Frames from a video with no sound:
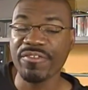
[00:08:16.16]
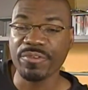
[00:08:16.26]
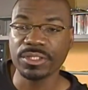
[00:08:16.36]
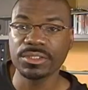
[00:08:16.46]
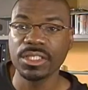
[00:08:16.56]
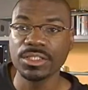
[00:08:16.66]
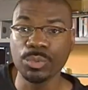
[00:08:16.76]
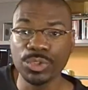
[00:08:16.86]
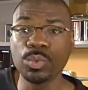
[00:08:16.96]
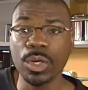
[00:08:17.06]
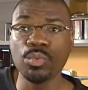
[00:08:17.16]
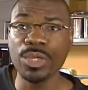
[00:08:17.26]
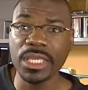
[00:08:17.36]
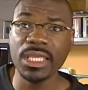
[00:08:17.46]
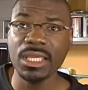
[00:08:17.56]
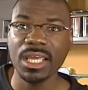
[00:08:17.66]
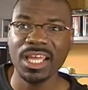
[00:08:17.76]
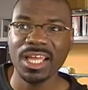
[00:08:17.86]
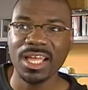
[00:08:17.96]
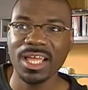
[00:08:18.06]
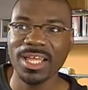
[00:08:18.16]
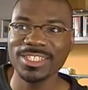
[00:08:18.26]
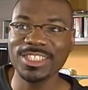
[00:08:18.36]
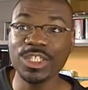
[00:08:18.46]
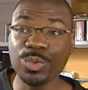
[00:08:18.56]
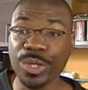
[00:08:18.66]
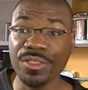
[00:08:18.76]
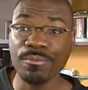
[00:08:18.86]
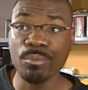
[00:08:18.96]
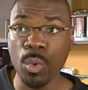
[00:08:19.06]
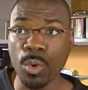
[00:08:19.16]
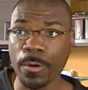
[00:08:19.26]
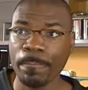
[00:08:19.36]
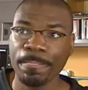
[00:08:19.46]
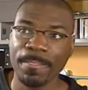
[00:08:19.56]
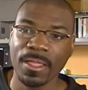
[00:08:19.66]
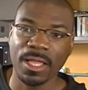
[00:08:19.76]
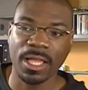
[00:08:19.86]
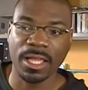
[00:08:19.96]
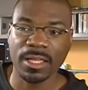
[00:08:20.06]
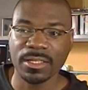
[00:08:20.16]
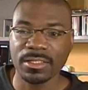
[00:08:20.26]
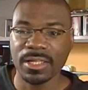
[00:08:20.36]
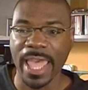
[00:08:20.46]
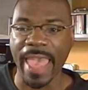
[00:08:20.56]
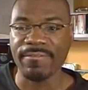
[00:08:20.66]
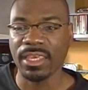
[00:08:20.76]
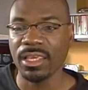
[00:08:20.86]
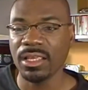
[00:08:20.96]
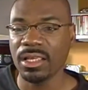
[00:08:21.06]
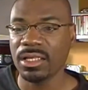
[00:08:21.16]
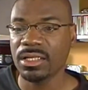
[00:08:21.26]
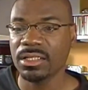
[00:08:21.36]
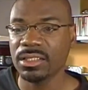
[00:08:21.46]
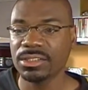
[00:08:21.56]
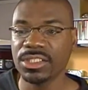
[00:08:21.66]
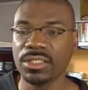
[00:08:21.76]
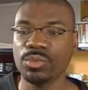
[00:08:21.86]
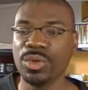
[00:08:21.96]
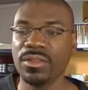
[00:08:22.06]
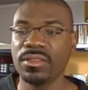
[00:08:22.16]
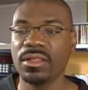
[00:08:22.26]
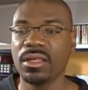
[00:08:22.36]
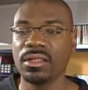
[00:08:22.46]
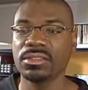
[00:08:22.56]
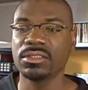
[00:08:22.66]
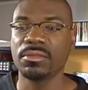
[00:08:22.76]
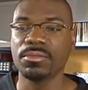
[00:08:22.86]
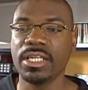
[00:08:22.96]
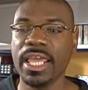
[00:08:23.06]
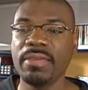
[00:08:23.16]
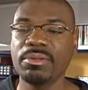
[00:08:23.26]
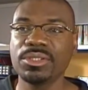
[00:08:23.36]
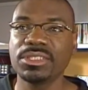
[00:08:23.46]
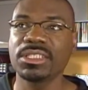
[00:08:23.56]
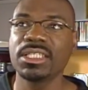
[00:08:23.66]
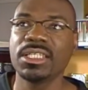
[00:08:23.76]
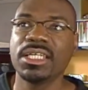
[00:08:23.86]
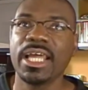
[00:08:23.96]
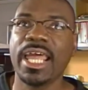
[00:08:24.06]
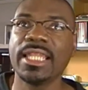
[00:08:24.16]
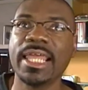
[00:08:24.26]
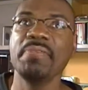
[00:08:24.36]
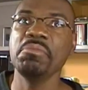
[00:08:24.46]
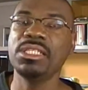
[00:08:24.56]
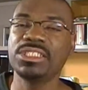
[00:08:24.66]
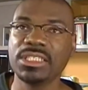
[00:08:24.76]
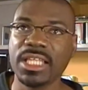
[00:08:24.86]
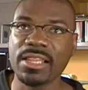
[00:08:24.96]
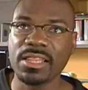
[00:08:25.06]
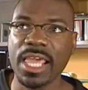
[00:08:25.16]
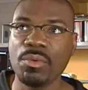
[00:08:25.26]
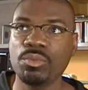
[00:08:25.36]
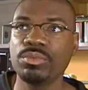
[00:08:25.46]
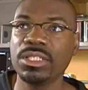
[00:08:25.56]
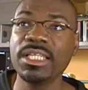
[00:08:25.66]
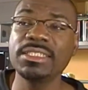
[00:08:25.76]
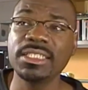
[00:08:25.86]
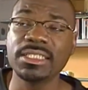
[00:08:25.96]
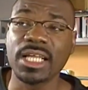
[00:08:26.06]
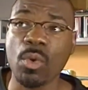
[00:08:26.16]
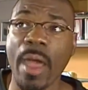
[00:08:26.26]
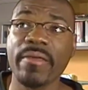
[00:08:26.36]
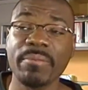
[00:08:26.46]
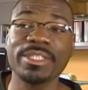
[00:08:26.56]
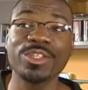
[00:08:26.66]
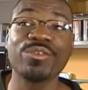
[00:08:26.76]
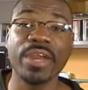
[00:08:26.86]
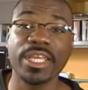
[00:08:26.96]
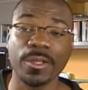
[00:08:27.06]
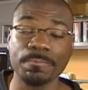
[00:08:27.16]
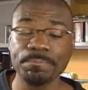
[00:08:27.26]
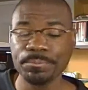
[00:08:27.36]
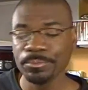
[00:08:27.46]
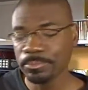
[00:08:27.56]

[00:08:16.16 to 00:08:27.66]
preference to which one we deal with more. Having dinner with some neighbors, and they mentioned that they listened quite a bit to the radio.